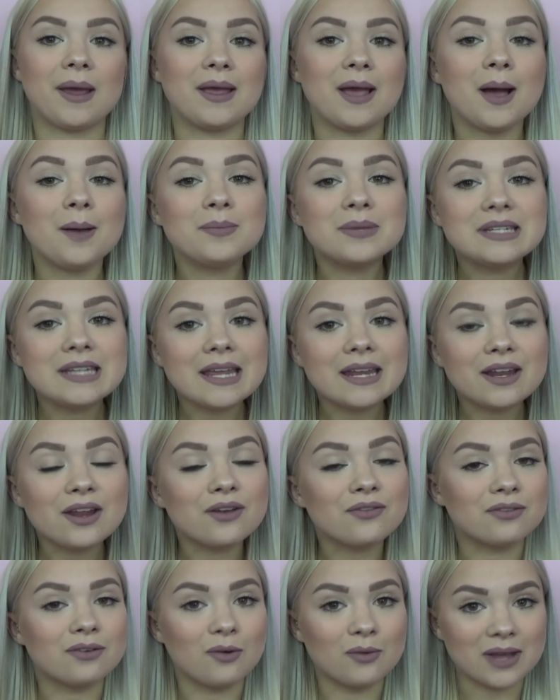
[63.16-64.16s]
my
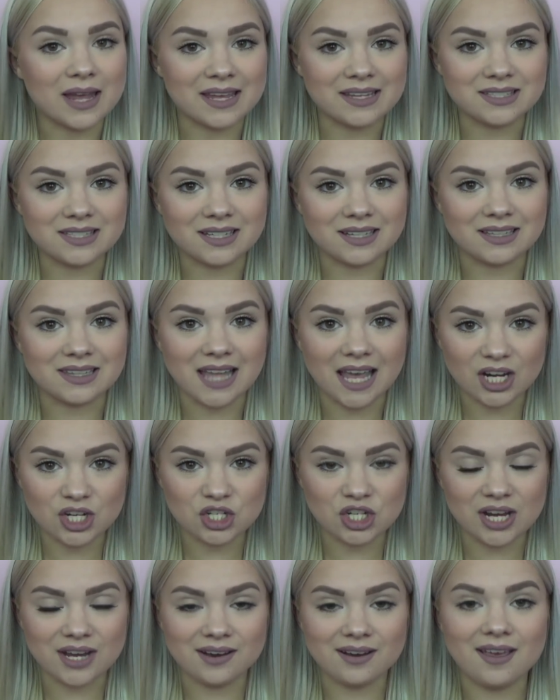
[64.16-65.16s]
updated phone case
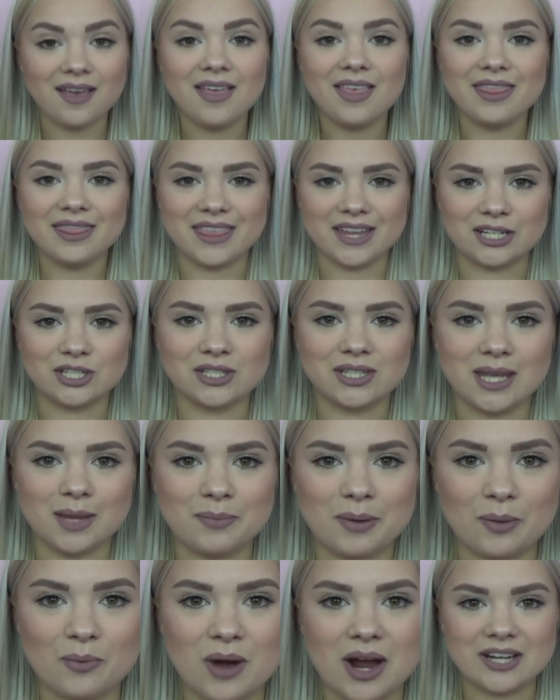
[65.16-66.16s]
collection, then just keep on